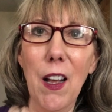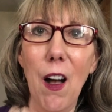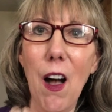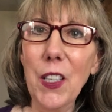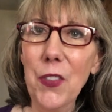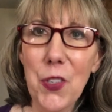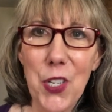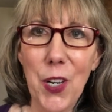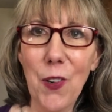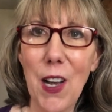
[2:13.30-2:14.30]
all of your
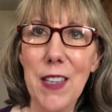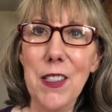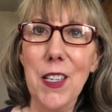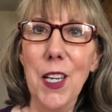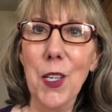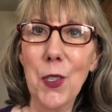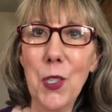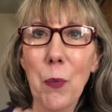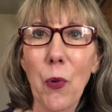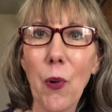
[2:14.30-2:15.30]
generosity, your
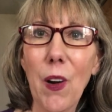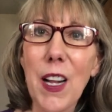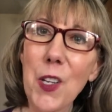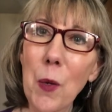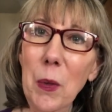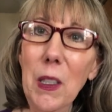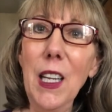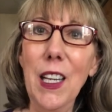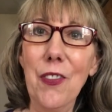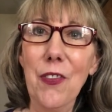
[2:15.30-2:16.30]
support, and your
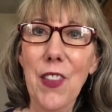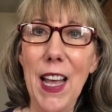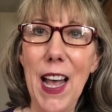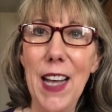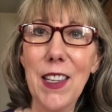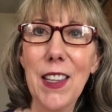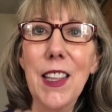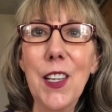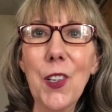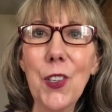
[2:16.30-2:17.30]
belief that
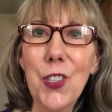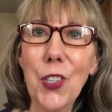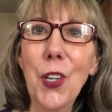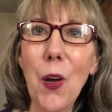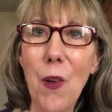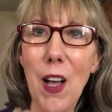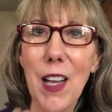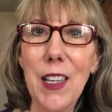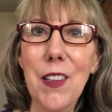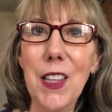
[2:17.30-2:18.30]
theater should go
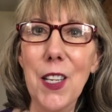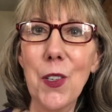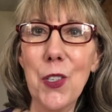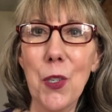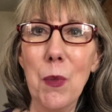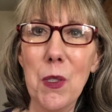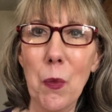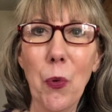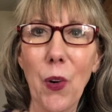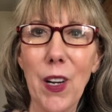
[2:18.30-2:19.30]
on and theater should be
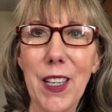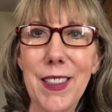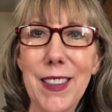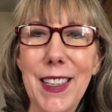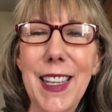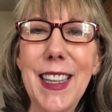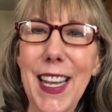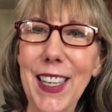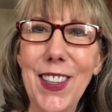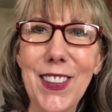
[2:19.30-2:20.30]
supported.
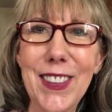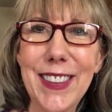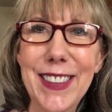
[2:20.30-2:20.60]
Thank you.